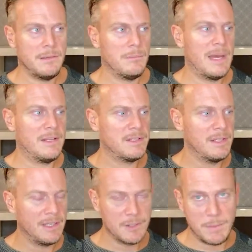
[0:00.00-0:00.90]
matched in
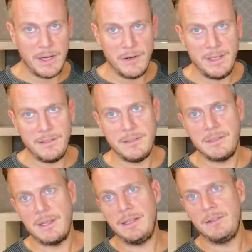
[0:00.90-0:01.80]

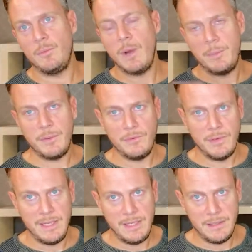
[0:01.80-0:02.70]
experience and
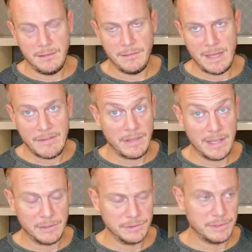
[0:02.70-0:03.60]
weaponry and everything
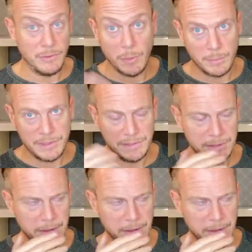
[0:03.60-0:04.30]
else, and numbers,